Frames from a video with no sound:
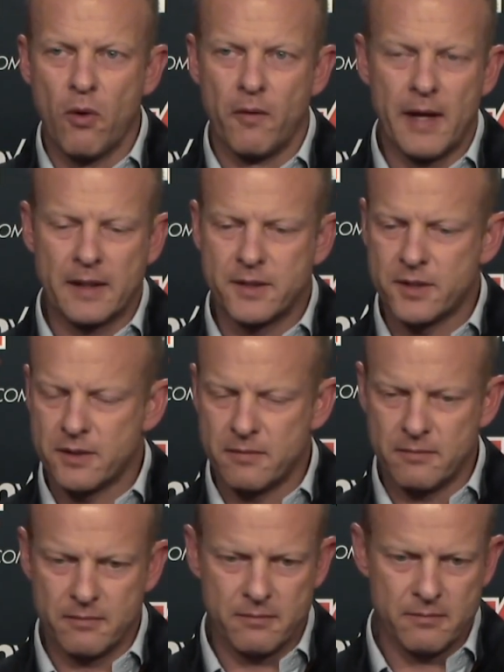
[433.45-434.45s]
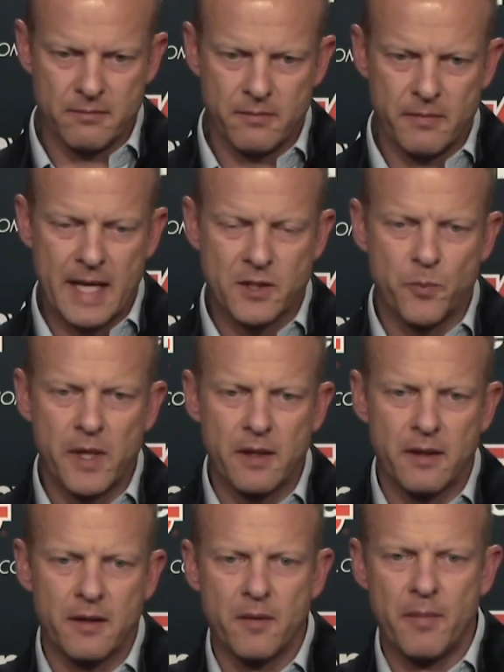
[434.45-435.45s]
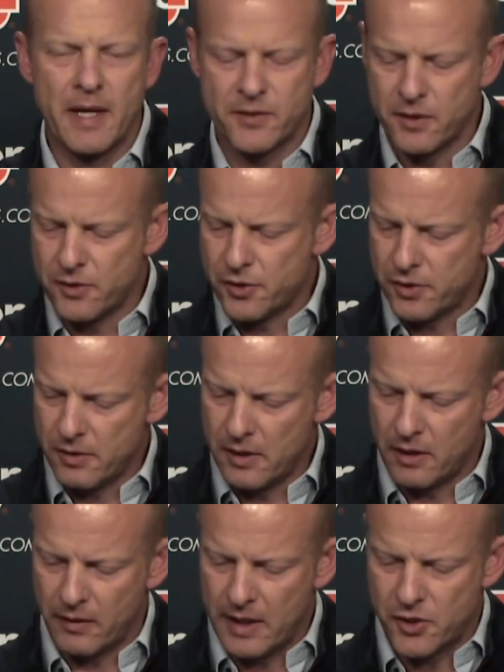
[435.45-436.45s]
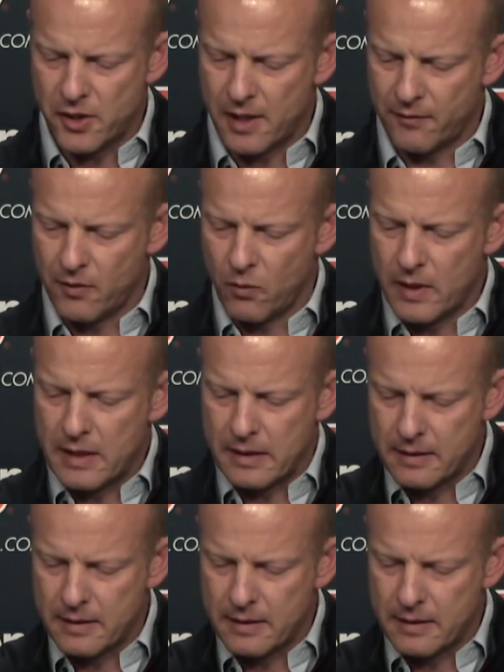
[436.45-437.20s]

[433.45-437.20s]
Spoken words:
And that's been the message, you know, each and every week.